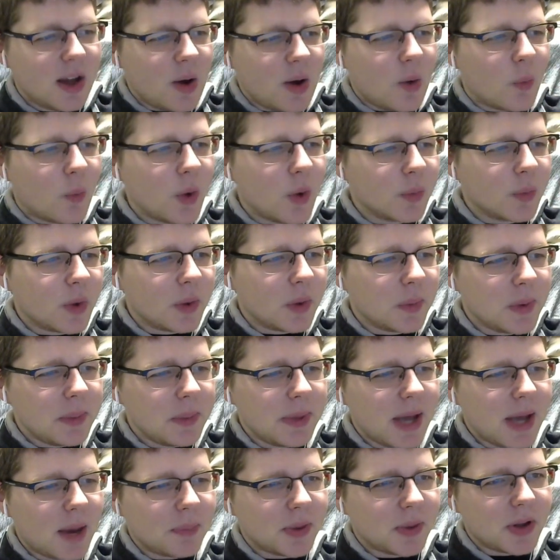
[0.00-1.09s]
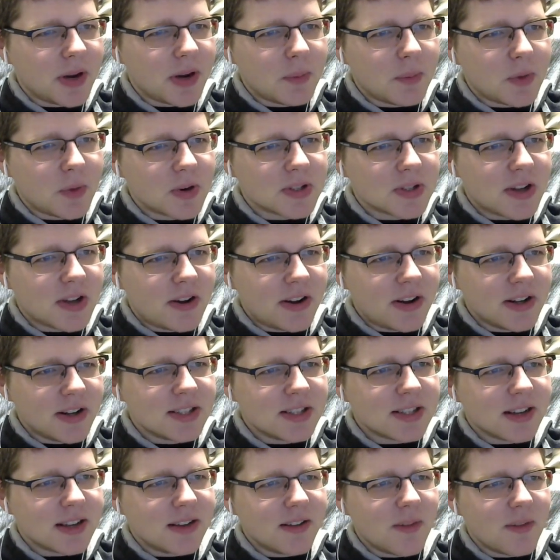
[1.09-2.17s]
When will we be uploading more
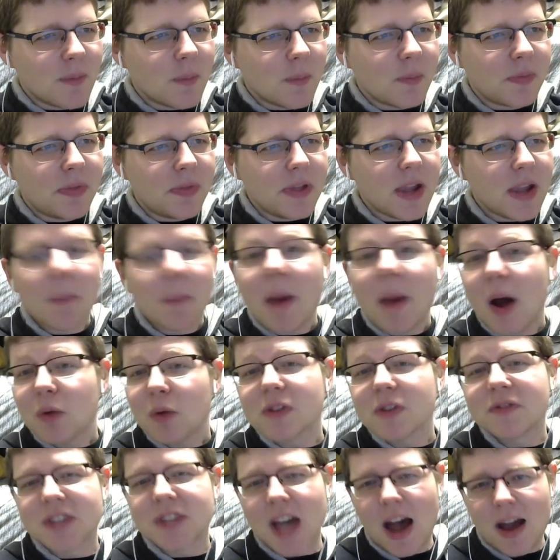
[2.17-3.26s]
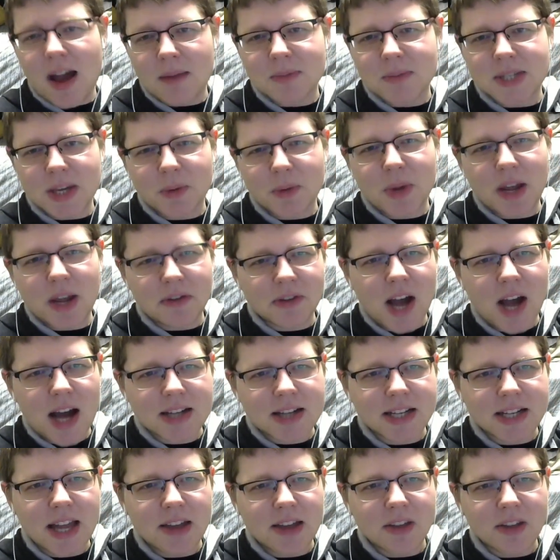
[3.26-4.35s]
songs? The amount of times that we have got
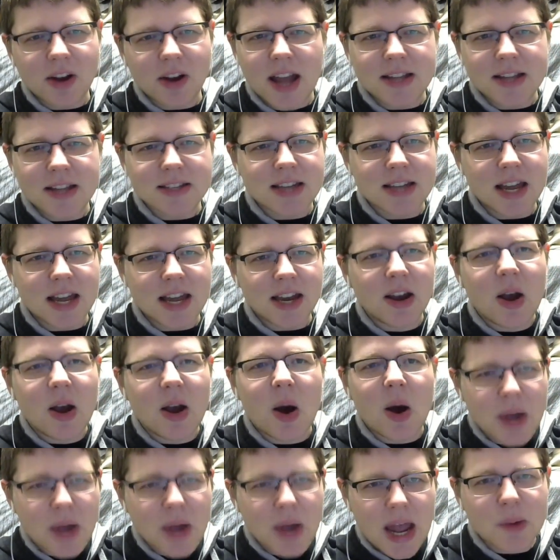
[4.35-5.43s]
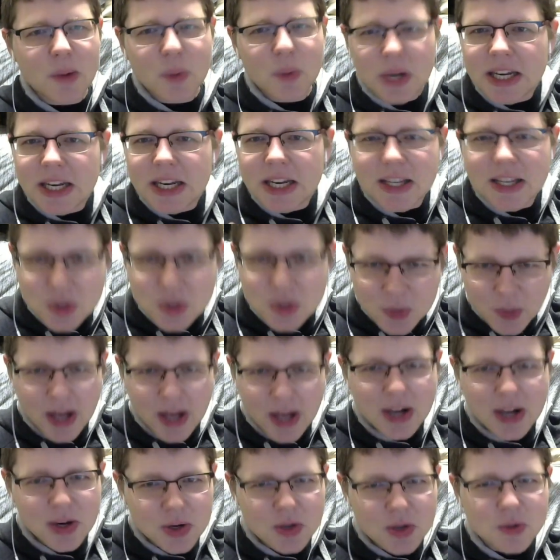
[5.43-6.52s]
together and said, okay, we need to
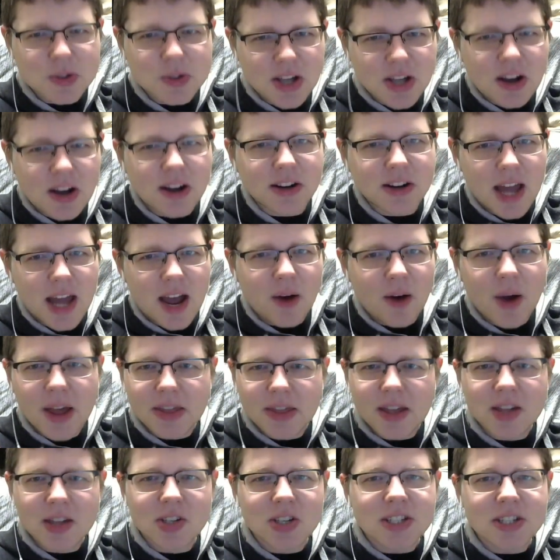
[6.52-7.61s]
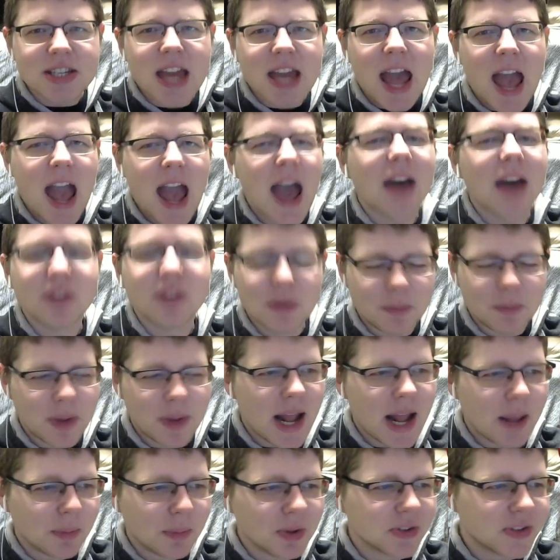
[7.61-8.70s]
write a new song now, and then just haven't been
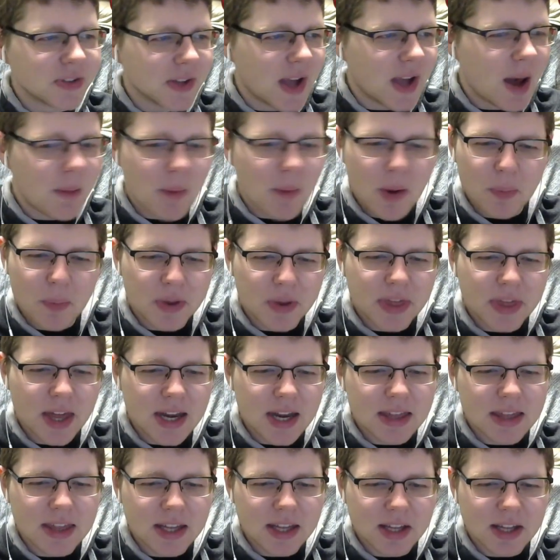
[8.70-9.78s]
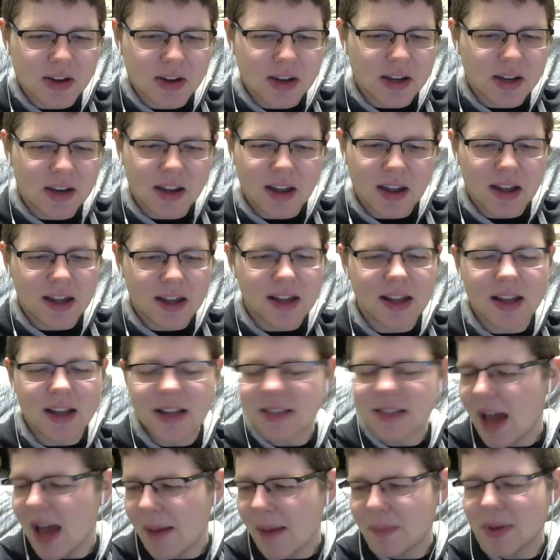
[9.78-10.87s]
able to come up with anything good.
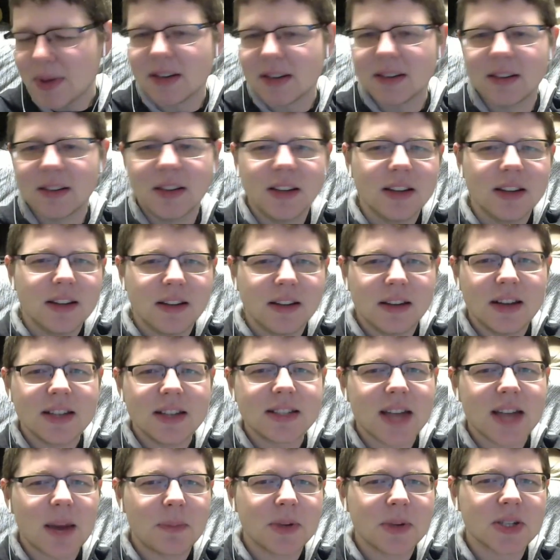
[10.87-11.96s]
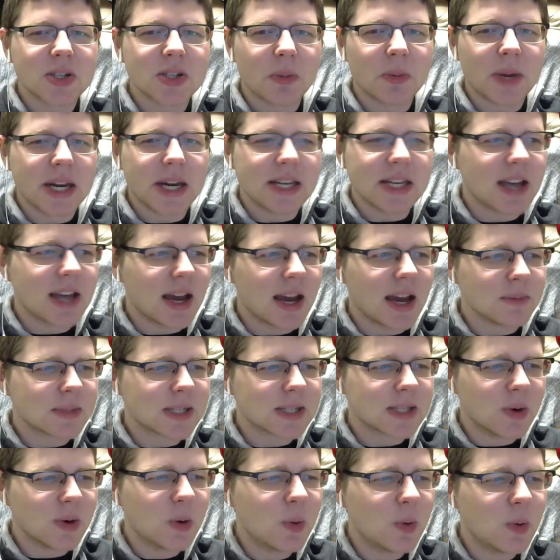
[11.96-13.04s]
It's happened so many
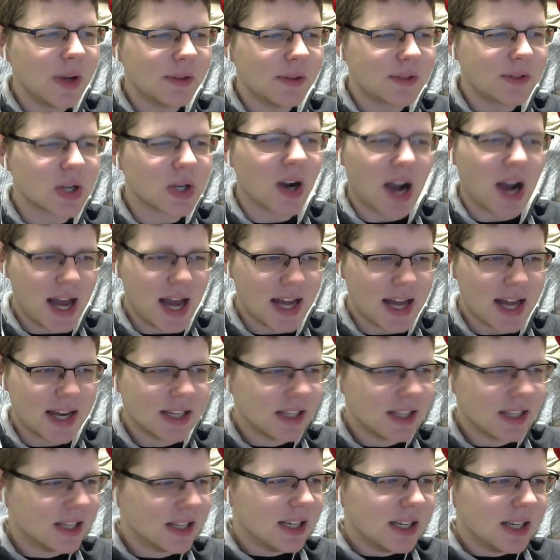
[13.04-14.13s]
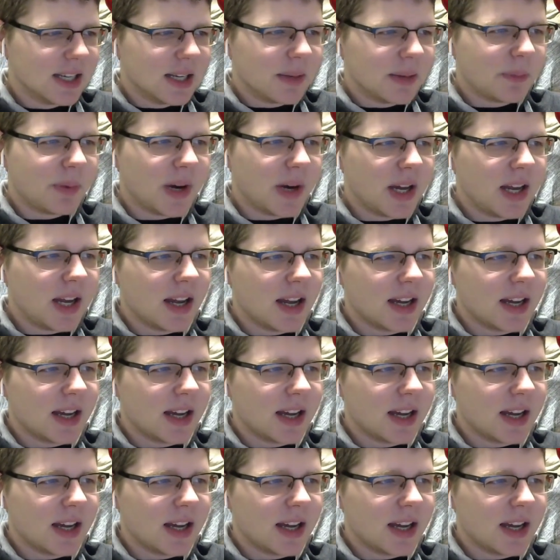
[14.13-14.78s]
times. We've tried, but